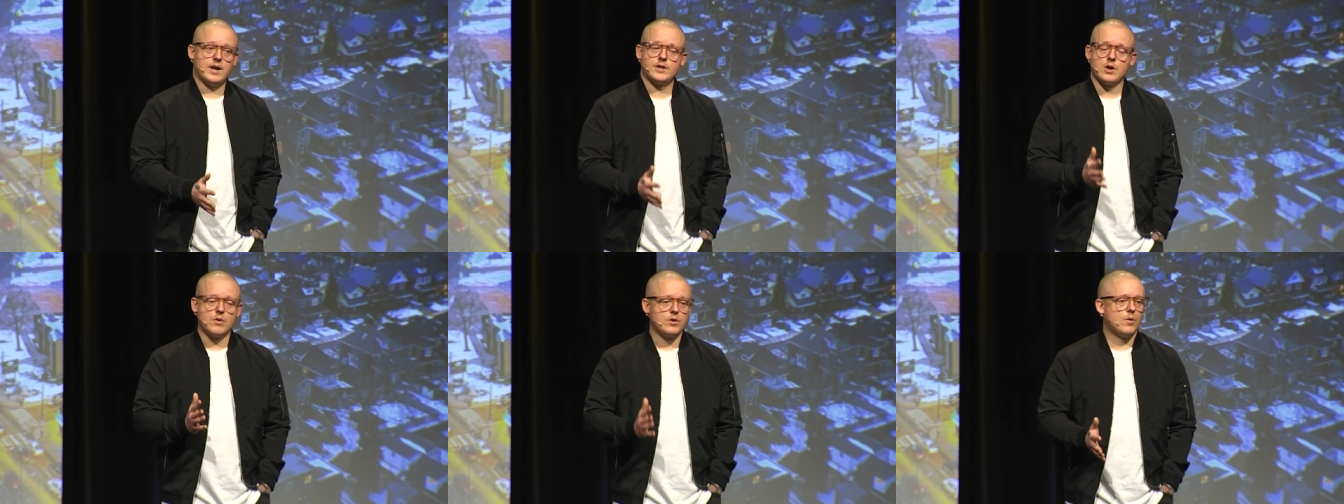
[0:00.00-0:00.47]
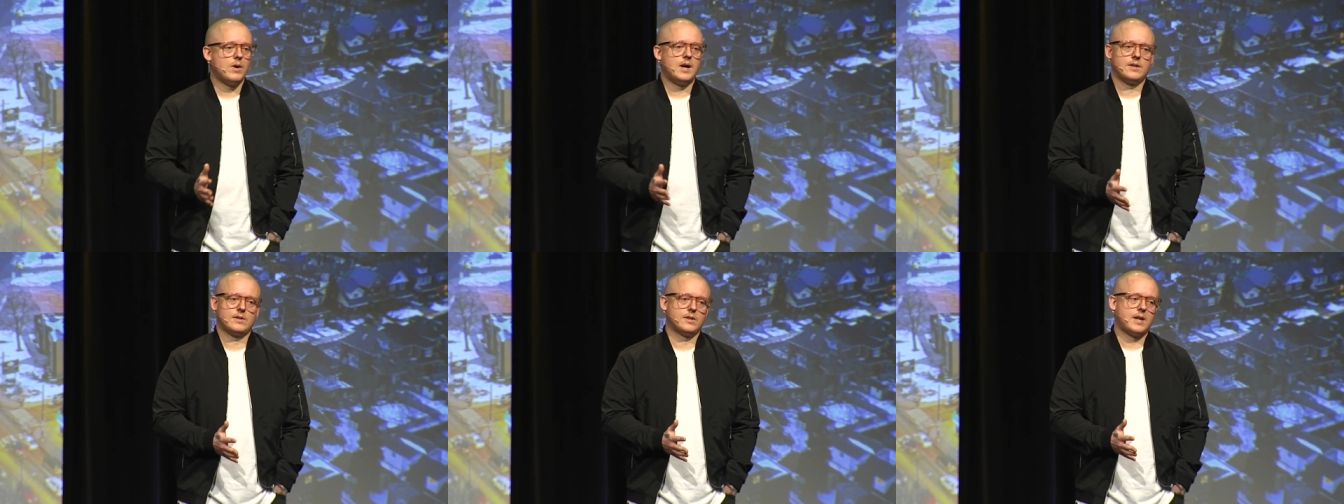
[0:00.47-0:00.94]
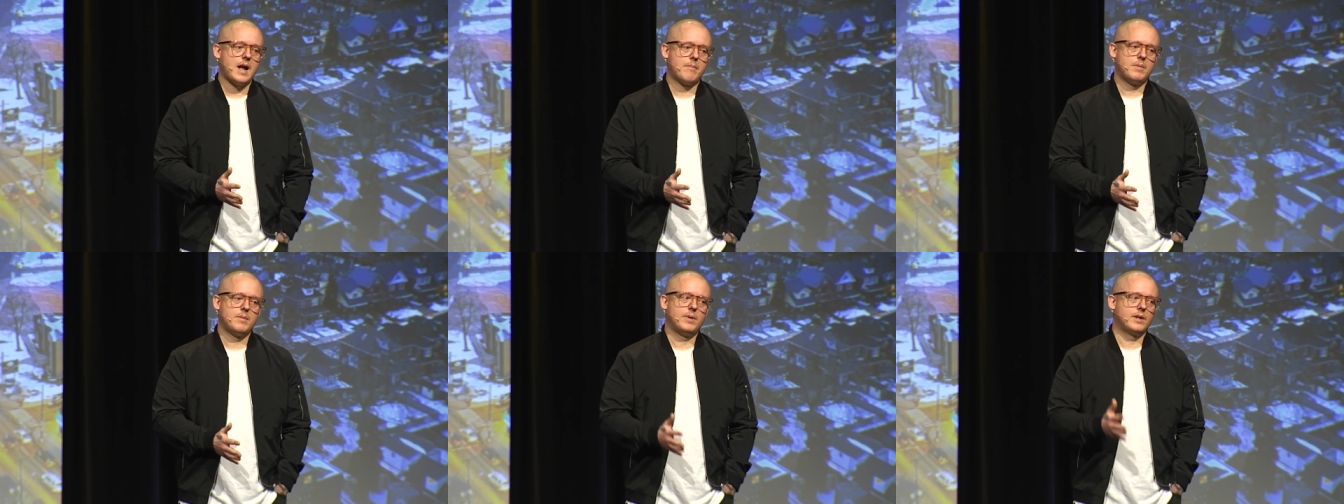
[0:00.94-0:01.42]
I don't know why this has
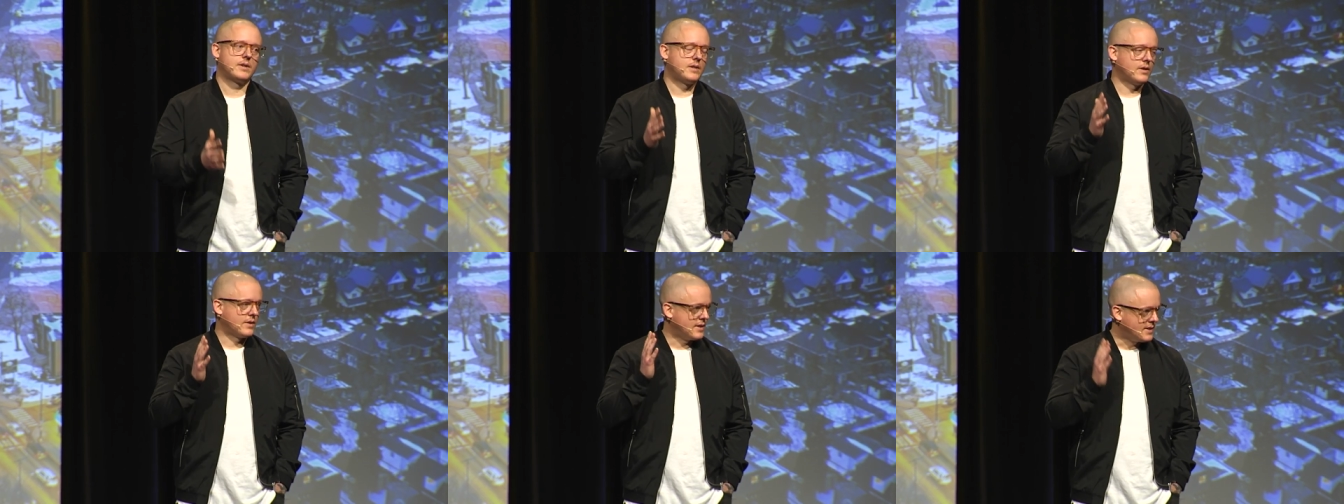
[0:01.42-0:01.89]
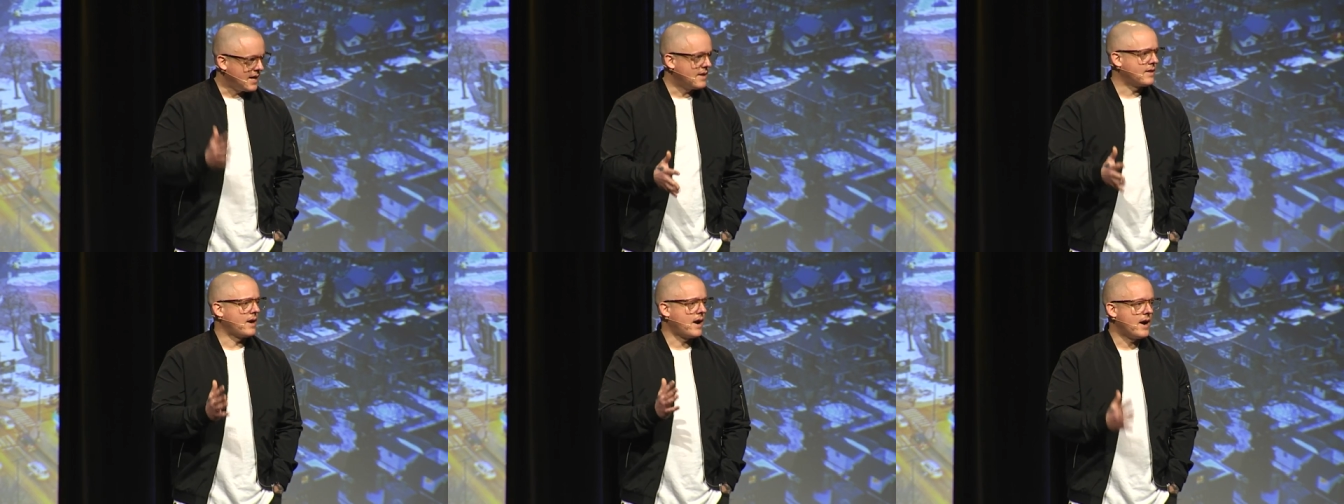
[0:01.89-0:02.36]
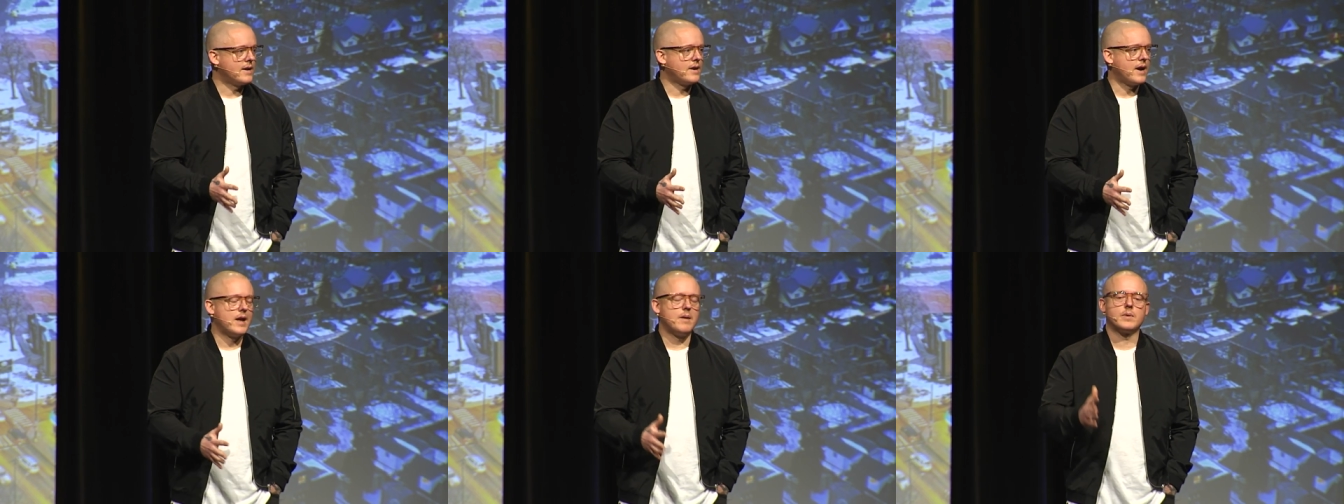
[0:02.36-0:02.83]
happened, but till the day that I
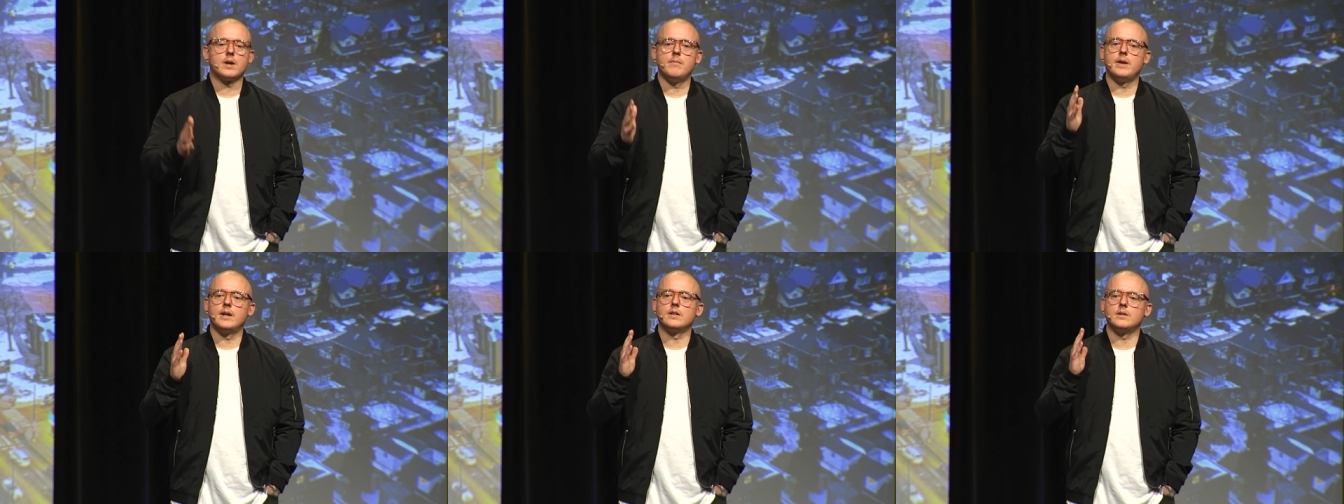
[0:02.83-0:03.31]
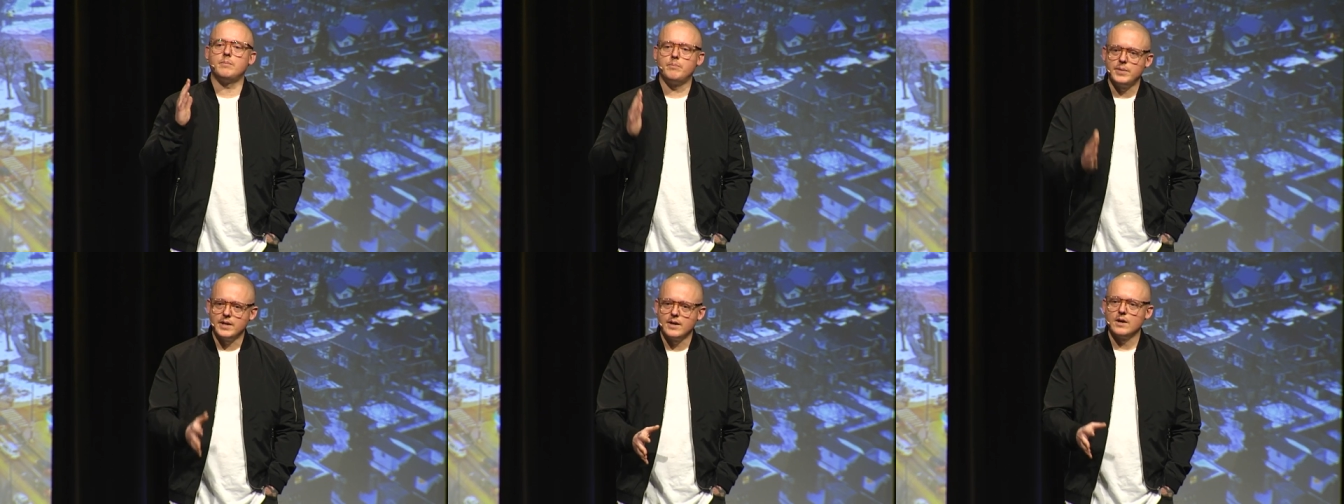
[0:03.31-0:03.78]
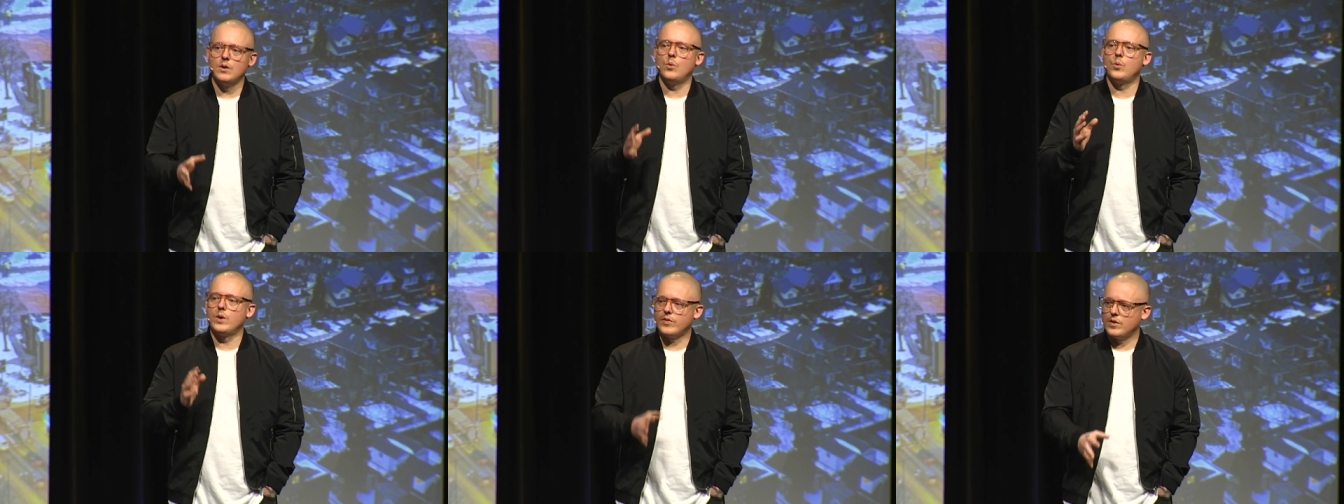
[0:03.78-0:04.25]
die, I'm committing to being
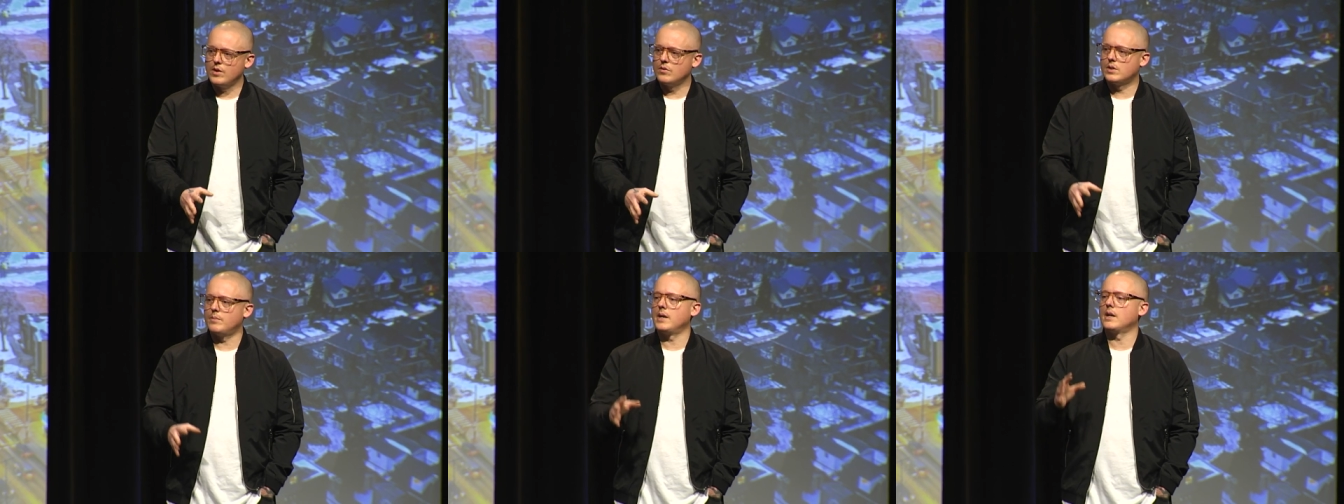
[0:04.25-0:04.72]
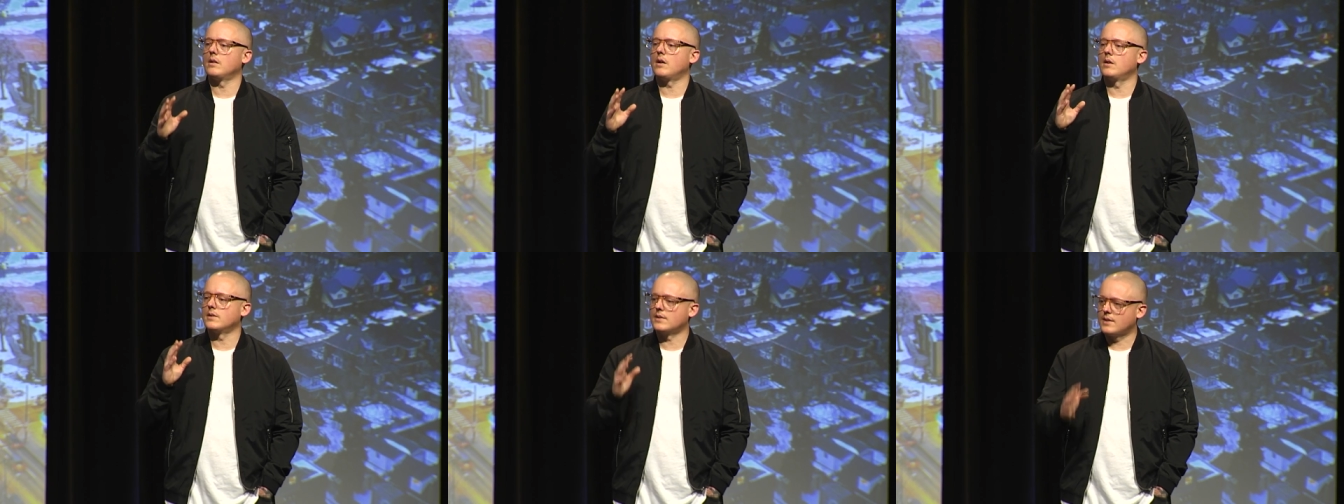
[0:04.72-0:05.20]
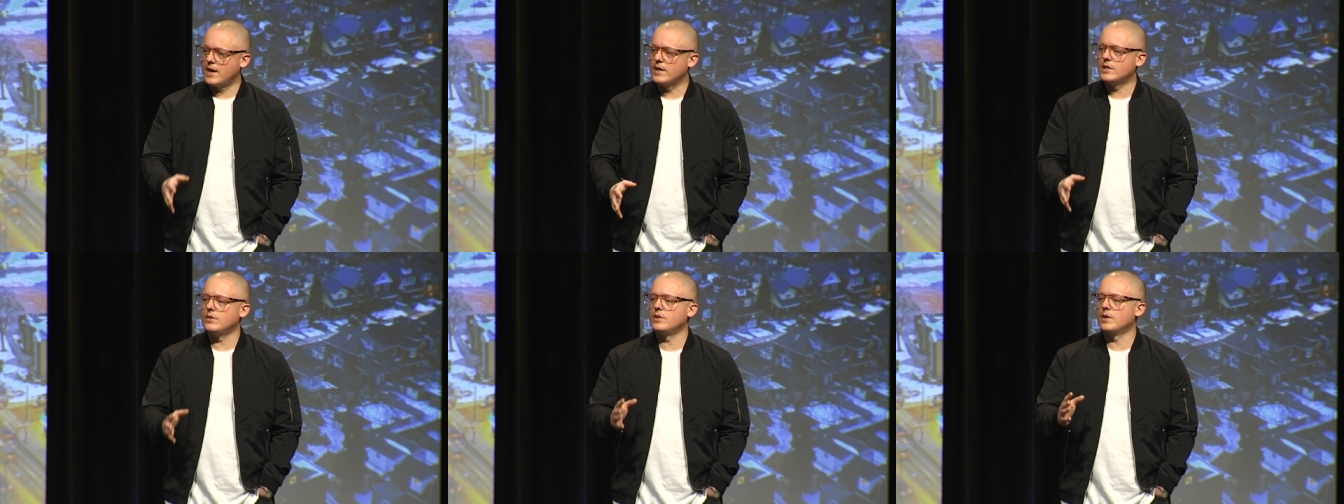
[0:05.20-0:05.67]
with you, to being
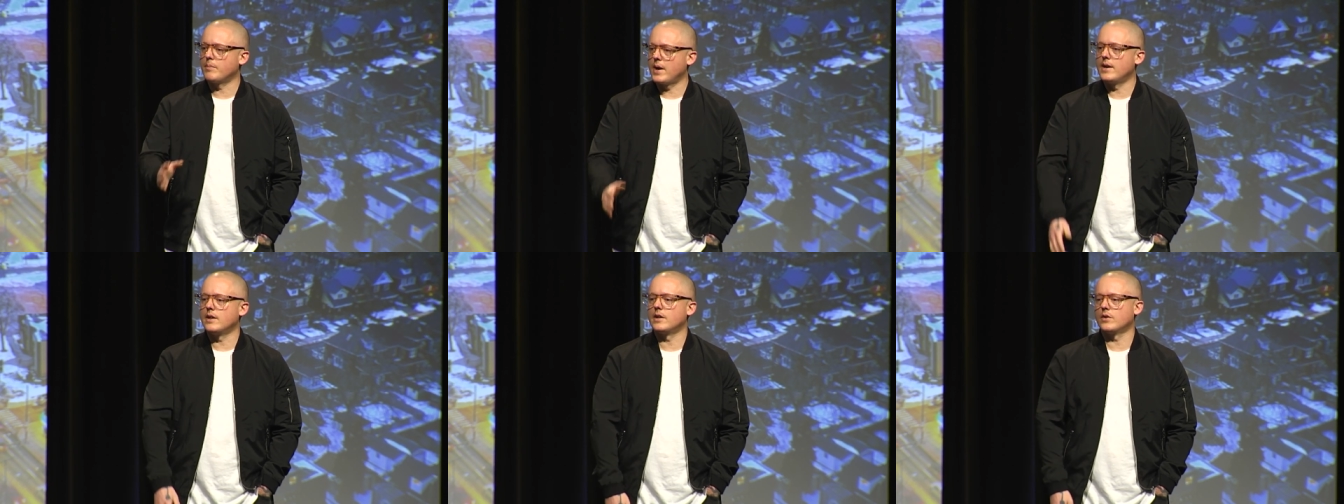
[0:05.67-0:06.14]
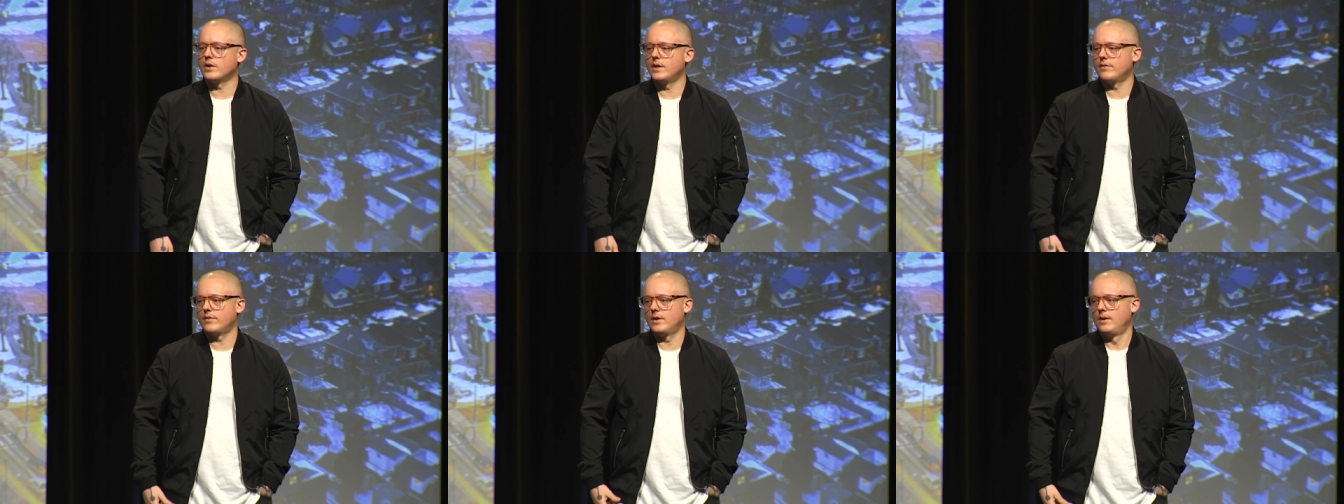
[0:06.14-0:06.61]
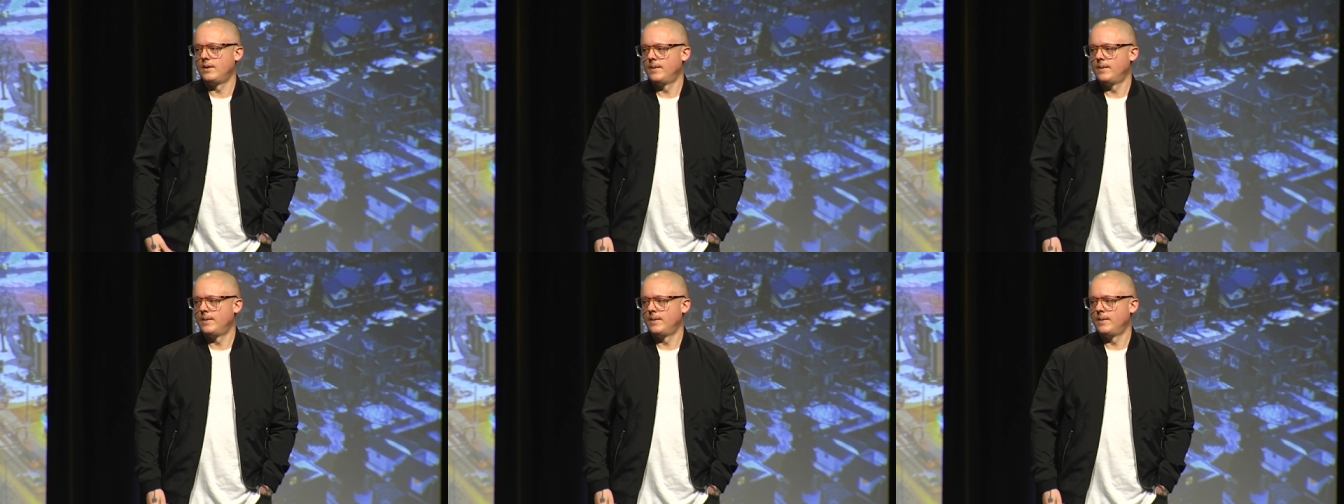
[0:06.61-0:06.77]
alongside you in your pain and grief.